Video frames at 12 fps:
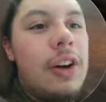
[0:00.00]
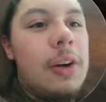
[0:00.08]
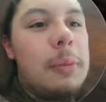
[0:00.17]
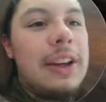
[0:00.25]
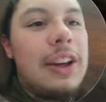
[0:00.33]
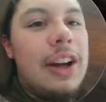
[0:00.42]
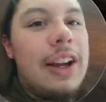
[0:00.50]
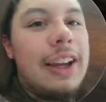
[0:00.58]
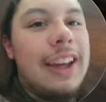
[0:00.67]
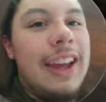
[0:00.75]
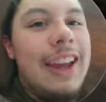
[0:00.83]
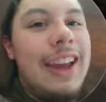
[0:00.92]
Oh my god, I
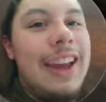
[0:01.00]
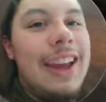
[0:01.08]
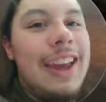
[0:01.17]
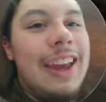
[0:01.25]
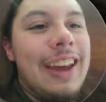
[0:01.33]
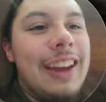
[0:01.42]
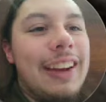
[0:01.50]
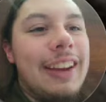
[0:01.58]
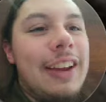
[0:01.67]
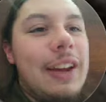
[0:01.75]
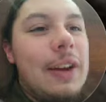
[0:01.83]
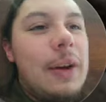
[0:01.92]
can.
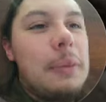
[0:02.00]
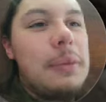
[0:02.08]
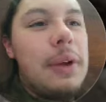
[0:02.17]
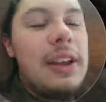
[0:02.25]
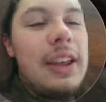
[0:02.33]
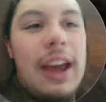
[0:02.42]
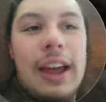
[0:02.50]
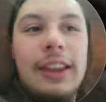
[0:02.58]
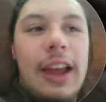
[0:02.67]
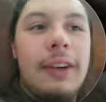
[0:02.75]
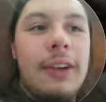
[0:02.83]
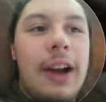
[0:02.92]
But yeah,
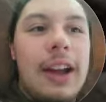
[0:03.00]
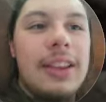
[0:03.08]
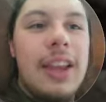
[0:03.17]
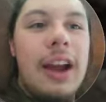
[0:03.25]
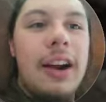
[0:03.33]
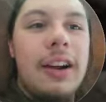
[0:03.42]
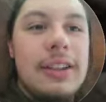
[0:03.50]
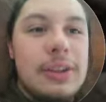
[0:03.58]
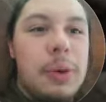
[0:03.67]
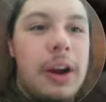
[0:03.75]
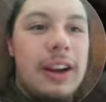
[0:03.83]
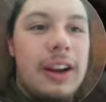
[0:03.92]
that right there
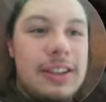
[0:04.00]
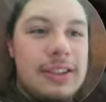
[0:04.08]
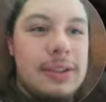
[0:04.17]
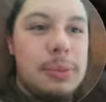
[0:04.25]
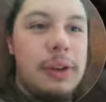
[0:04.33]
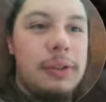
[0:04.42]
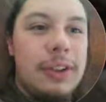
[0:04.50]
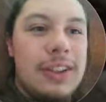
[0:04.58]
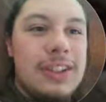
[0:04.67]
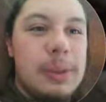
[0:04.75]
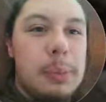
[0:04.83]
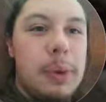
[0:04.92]
is where his swivel
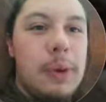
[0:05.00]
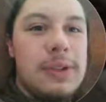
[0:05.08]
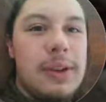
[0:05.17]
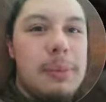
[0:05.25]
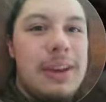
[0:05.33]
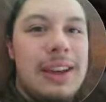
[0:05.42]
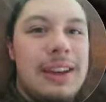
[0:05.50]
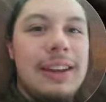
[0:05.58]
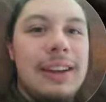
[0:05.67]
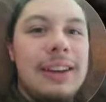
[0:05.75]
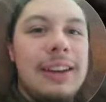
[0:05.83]
is supposed to be